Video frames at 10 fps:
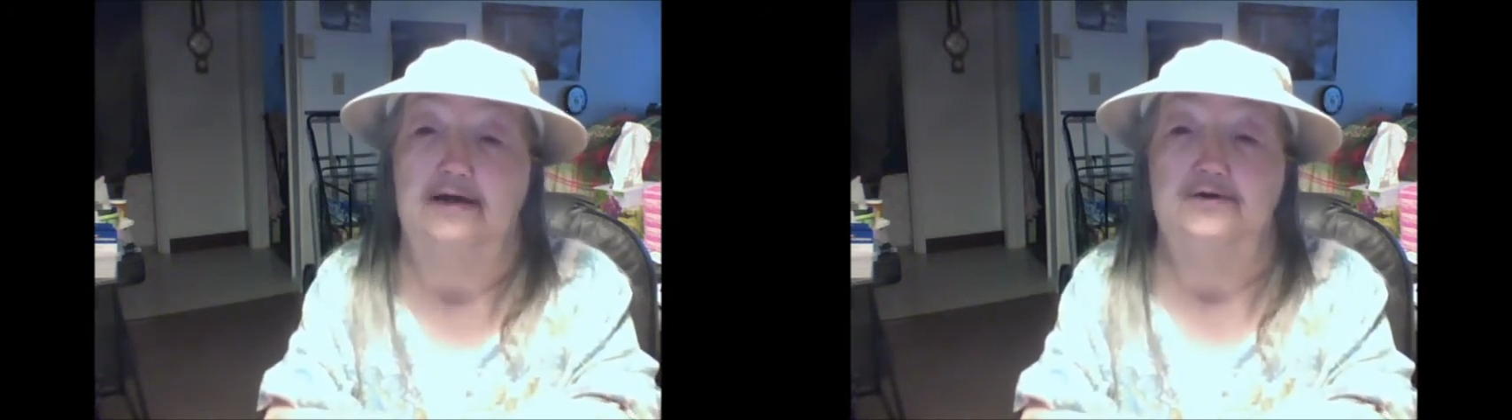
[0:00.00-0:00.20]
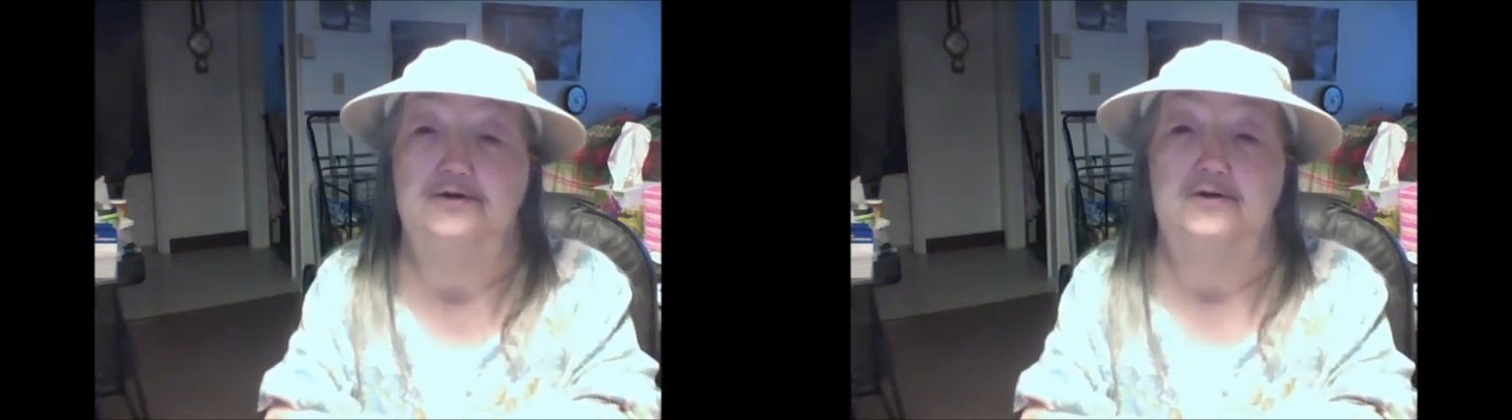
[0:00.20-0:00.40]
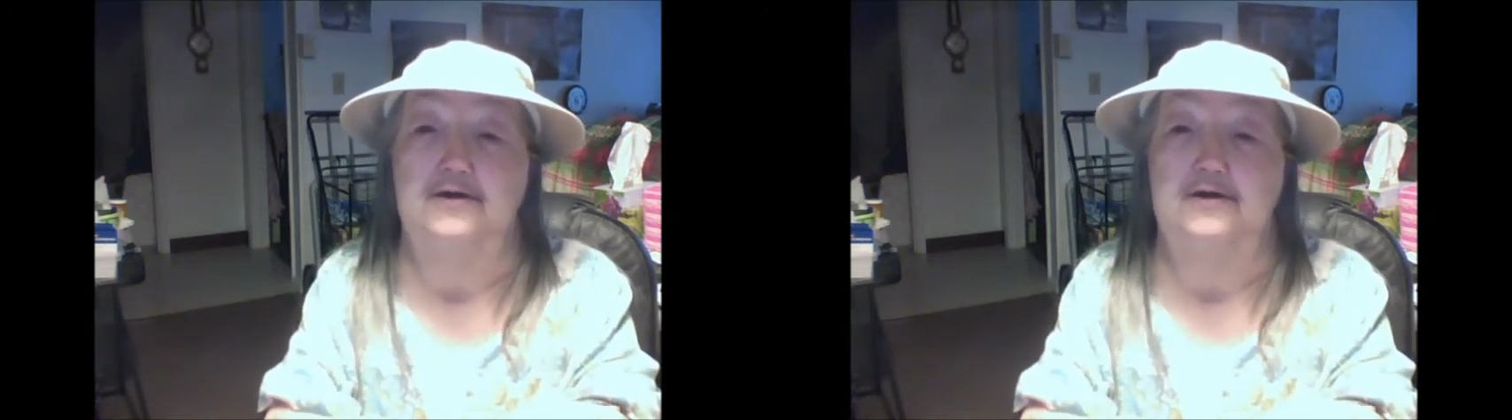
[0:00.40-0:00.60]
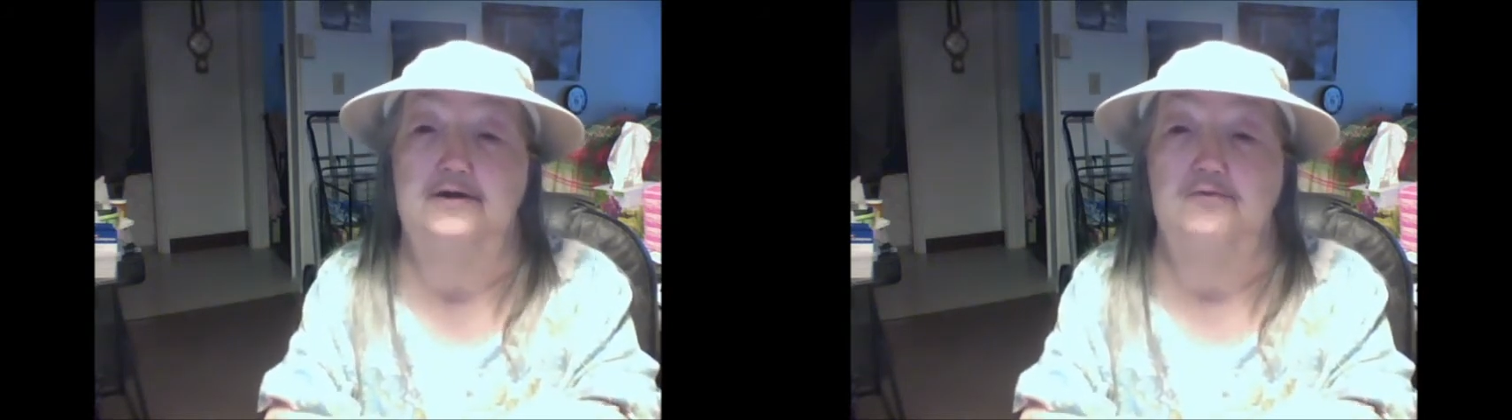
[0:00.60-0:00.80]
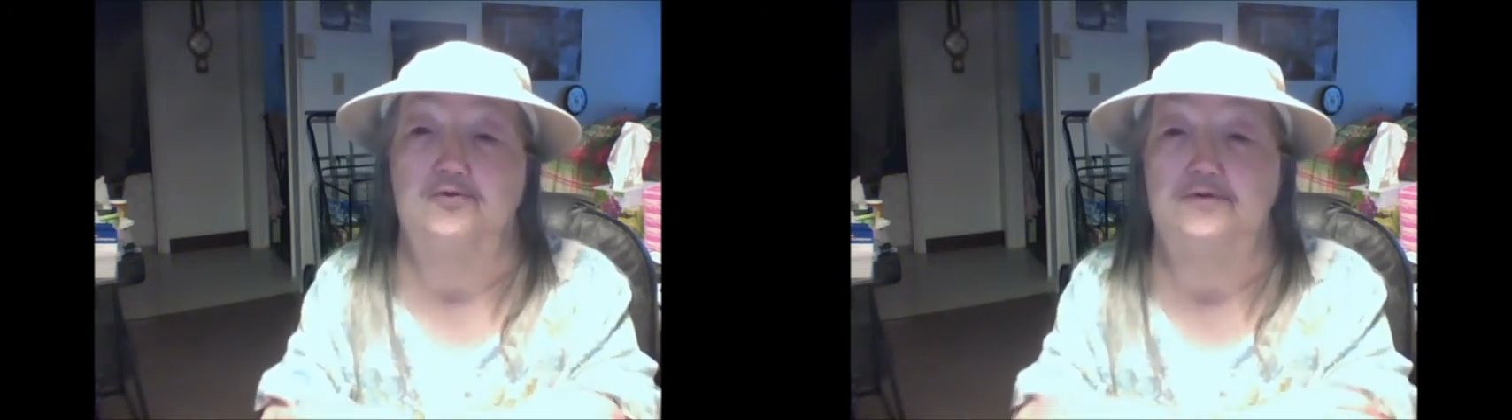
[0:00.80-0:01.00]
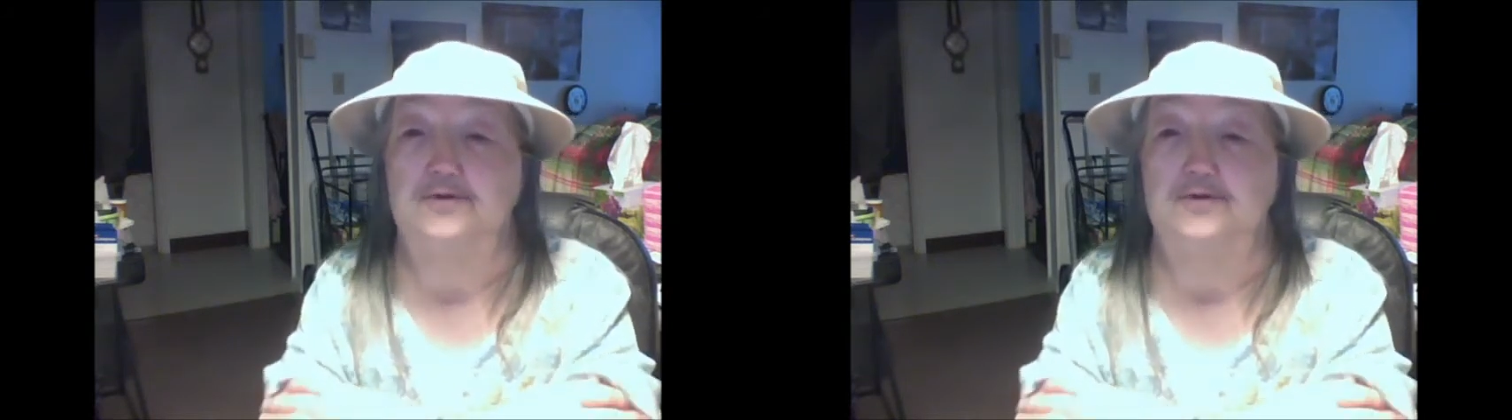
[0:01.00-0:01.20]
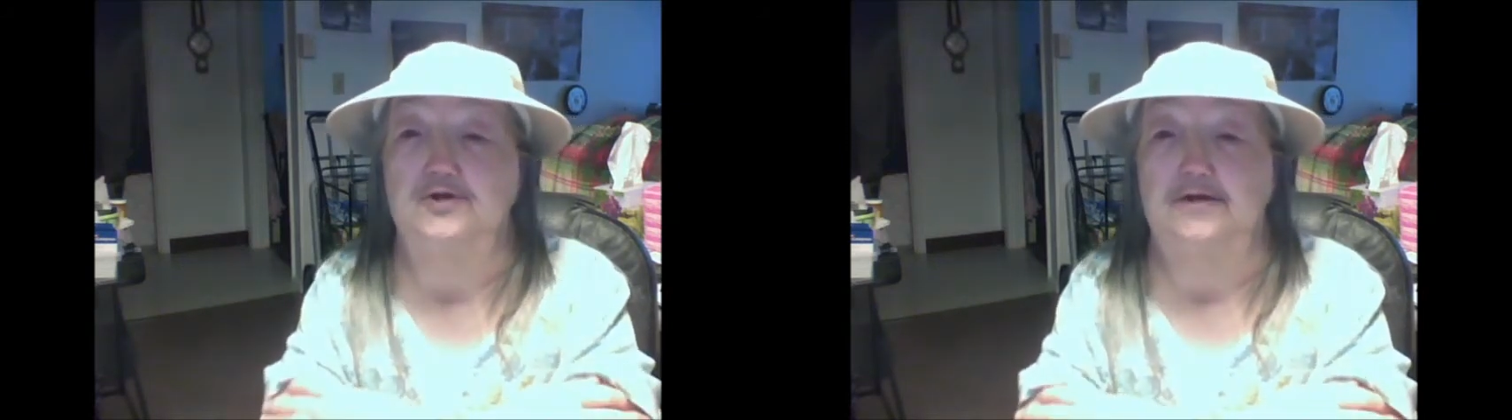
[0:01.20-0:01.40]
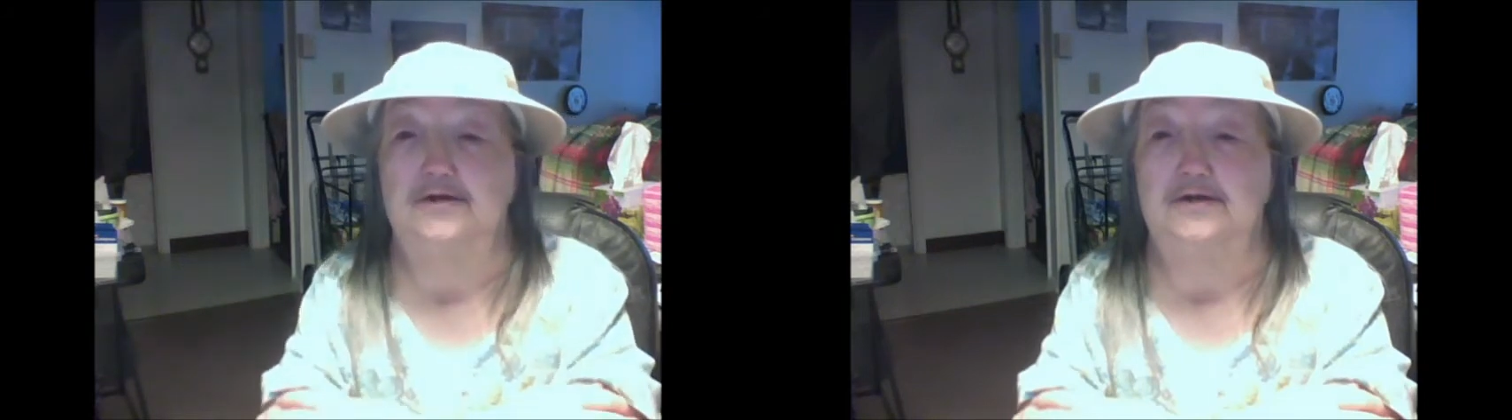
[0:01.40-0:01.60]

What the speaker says: we're in the shutdown.